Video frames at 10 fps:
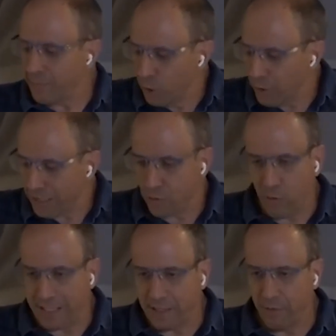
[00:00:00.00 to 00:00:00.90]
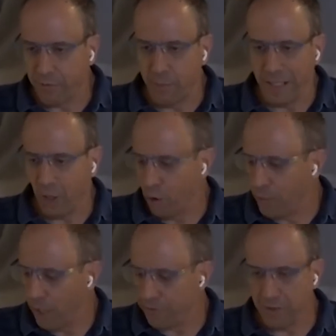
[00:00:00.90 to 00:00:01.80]
I'm doing it right now for my
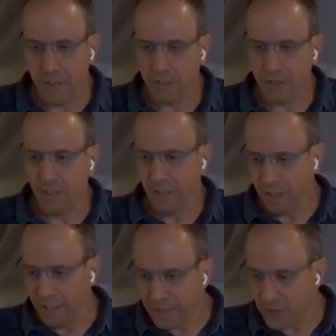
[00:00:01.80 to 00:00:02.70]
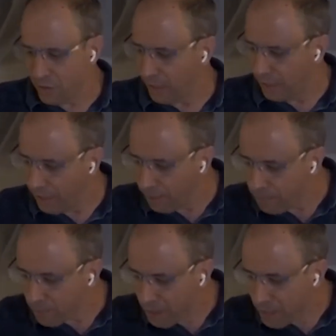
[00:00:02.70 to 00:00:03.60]
home office. It's
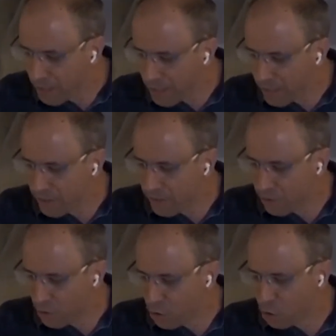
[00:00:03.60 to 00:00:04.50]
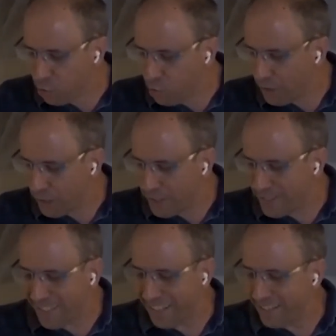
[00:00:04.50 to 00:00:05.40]

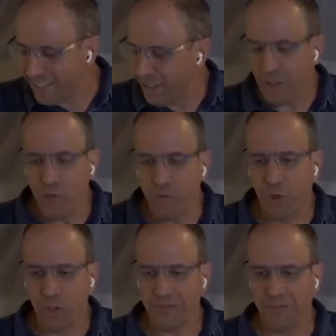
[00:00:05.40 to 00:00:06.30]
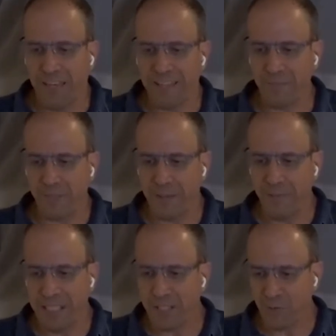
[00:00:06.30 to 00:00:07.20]
10:45
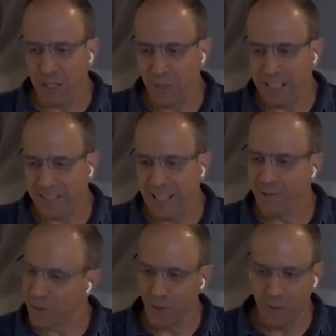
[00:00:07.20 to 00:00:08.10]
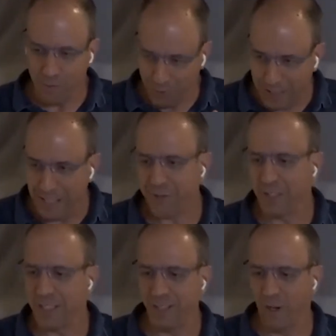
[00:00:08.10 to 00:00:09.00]
p.m. in Israel right now, so
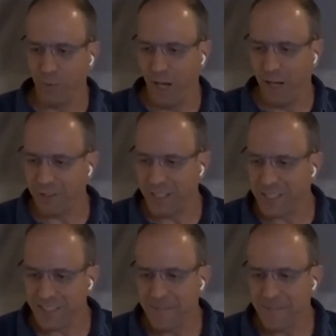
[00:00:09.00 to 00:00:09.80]
definitely home office.